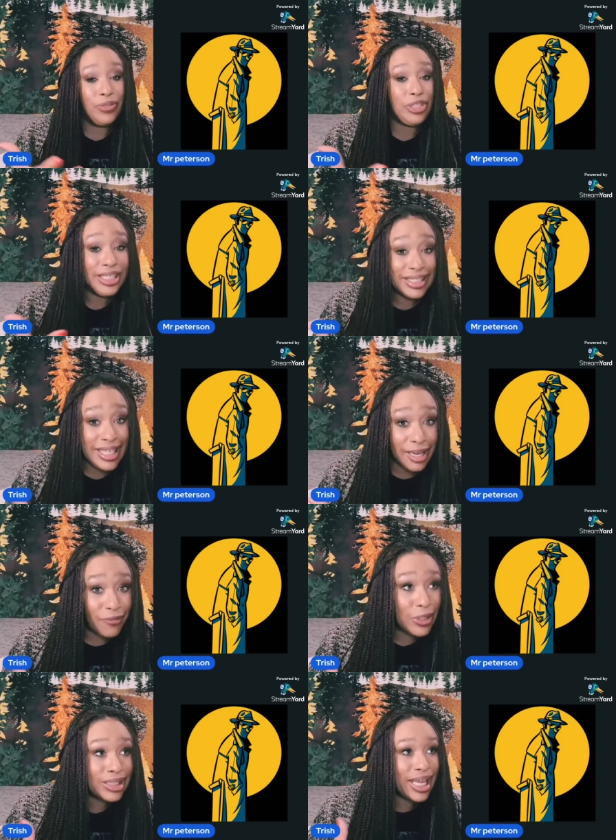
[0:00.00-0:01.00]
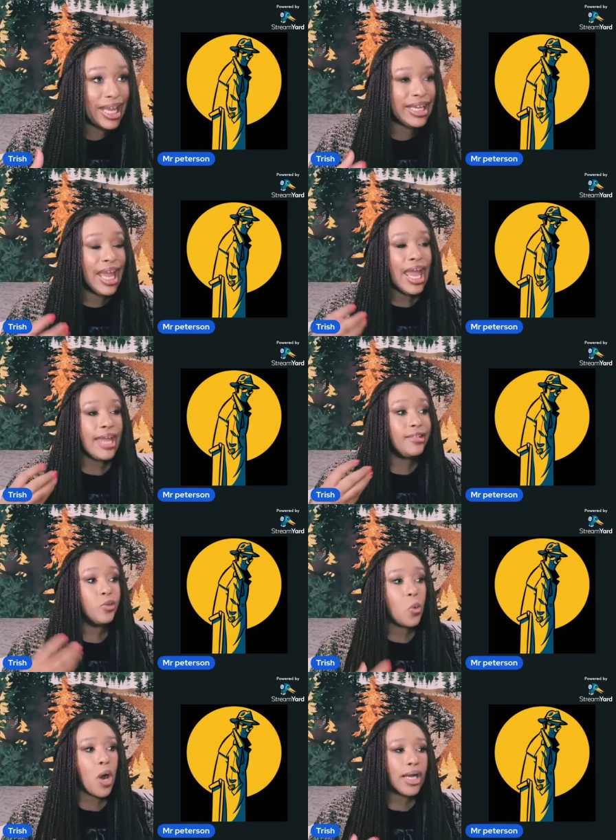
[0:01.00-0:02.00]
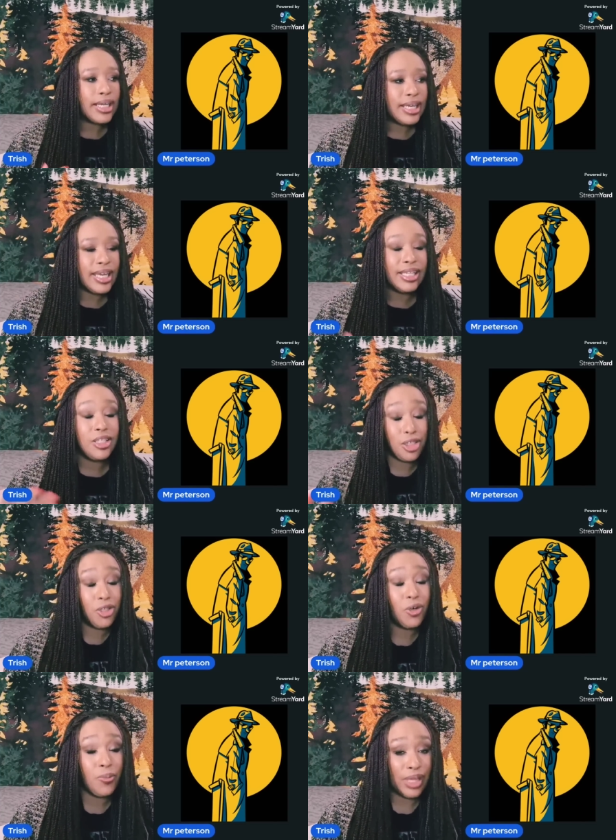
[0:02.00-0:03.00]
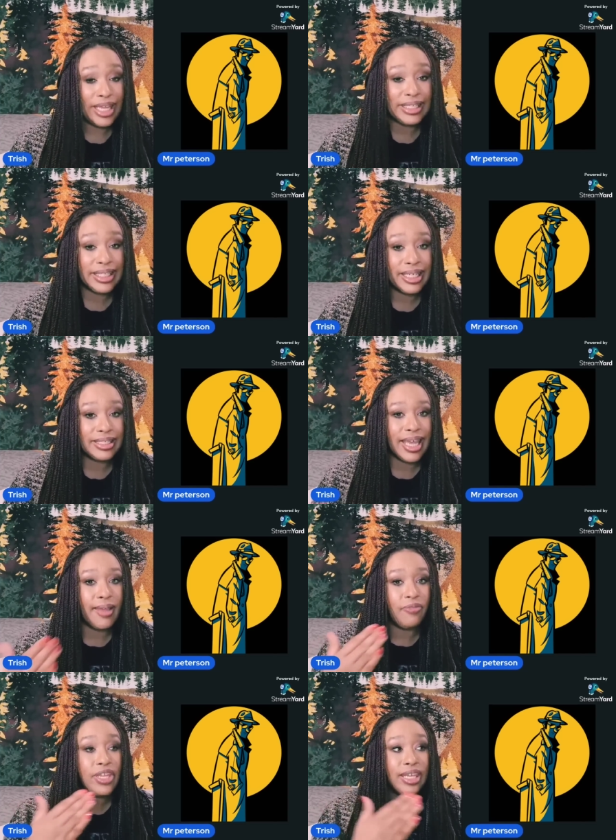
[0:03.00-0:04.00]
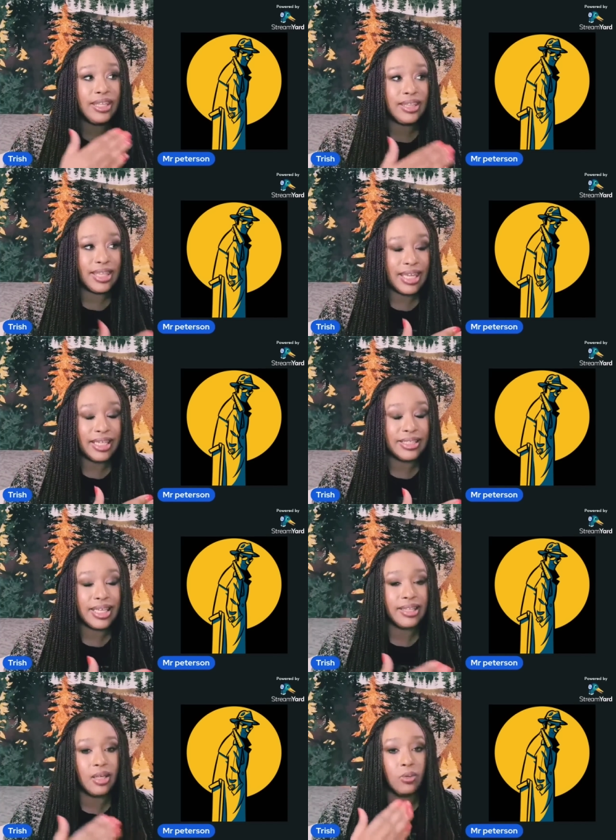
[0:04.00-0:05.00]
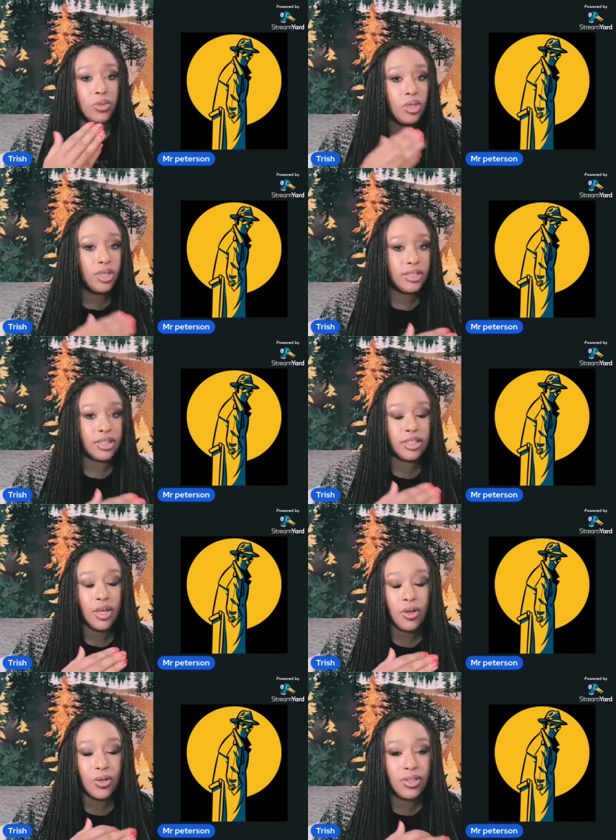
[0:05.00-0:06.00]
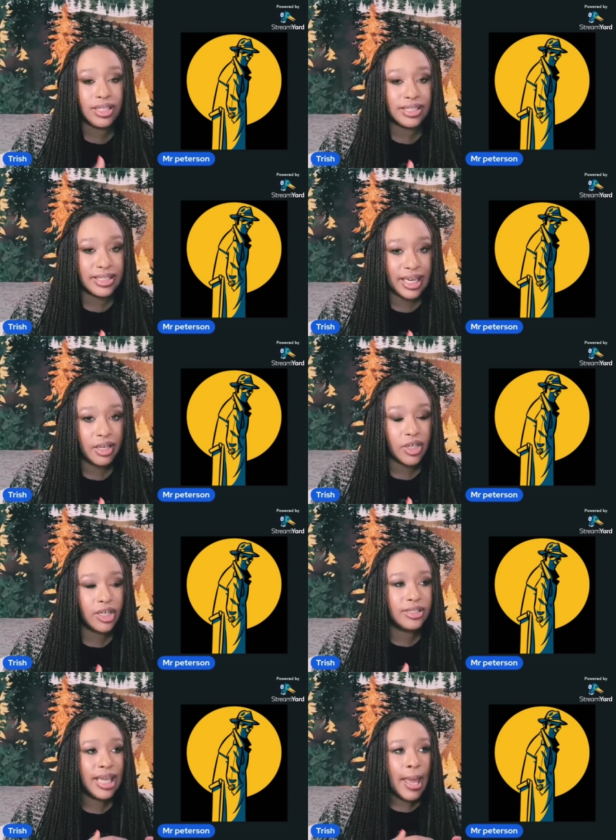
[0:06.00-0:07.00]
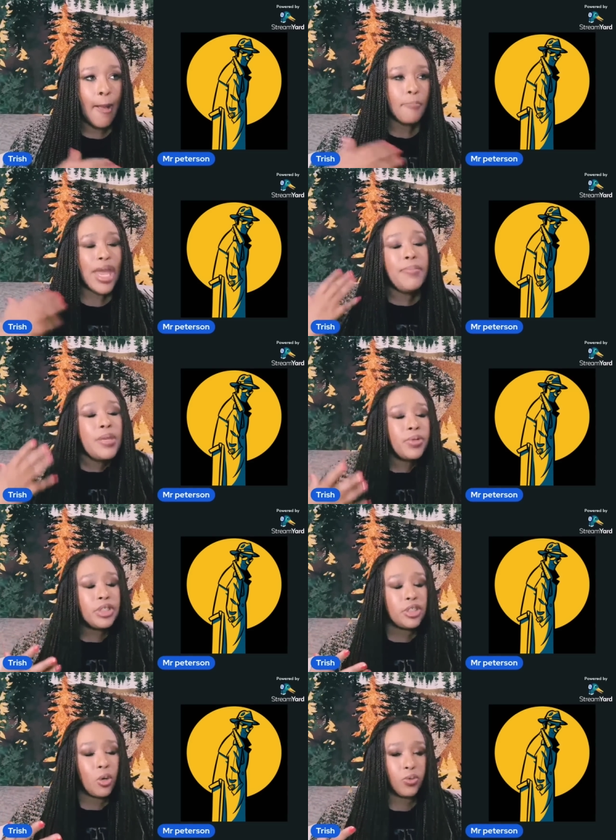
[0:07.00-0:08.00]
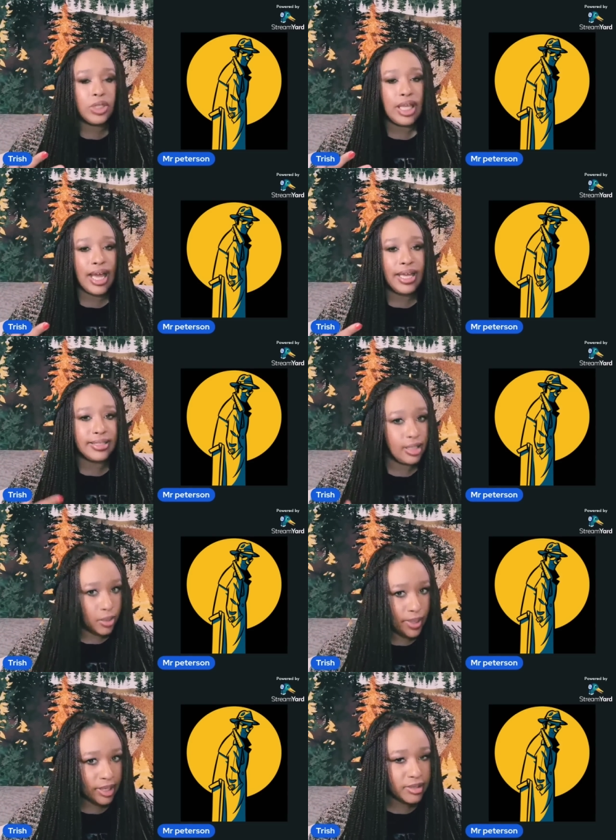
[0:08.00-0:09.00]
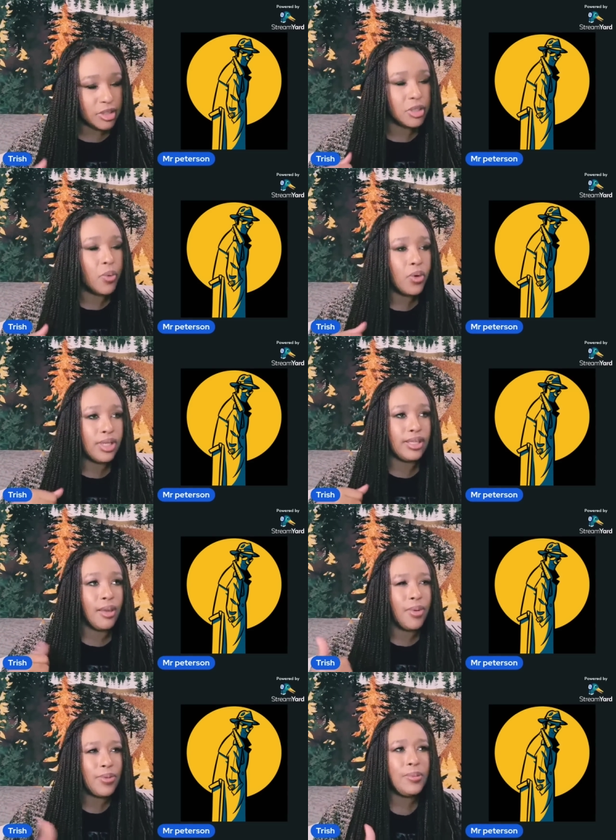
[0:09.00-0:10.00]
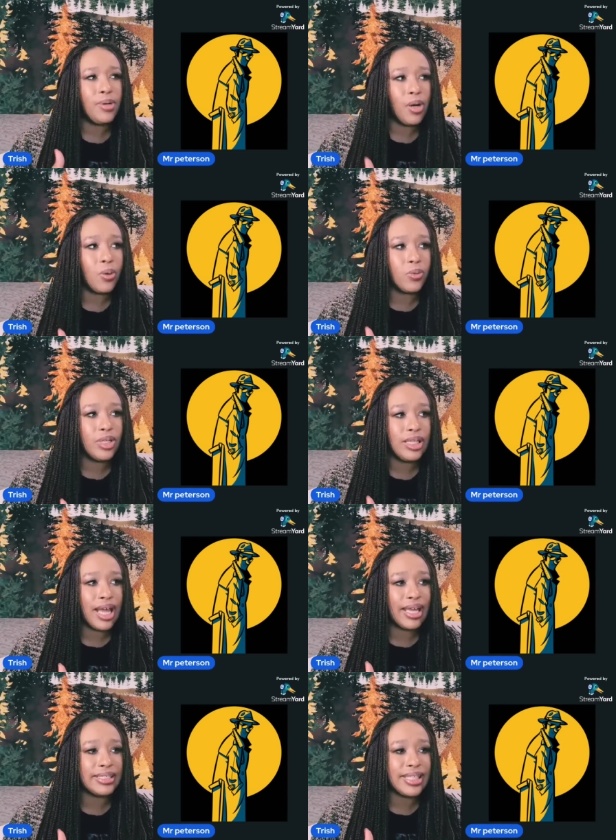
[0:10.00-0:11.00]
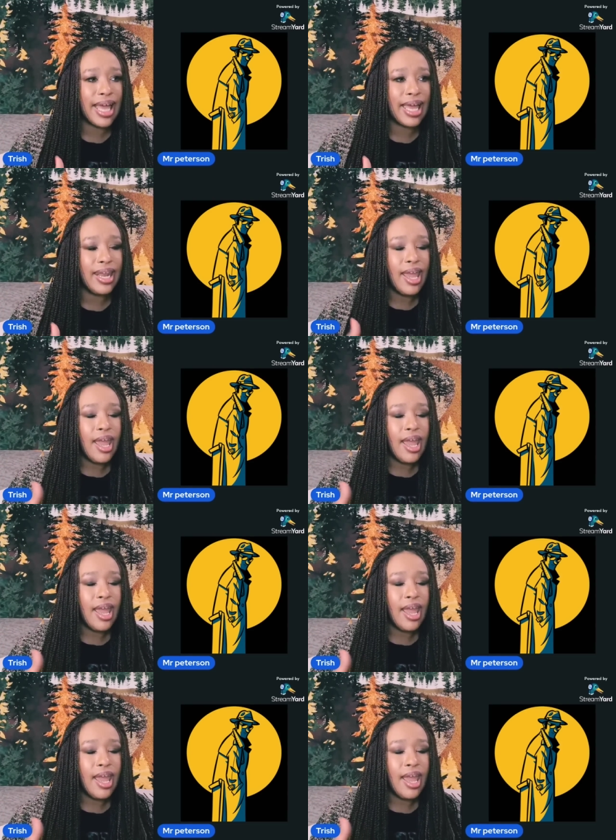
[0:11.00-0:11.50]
Gen Z, it feels like, is walking into places places and thinking that they can set the rules, the tone, the standards. And people just don't realize, and their parents are supporting them, but people don't realize that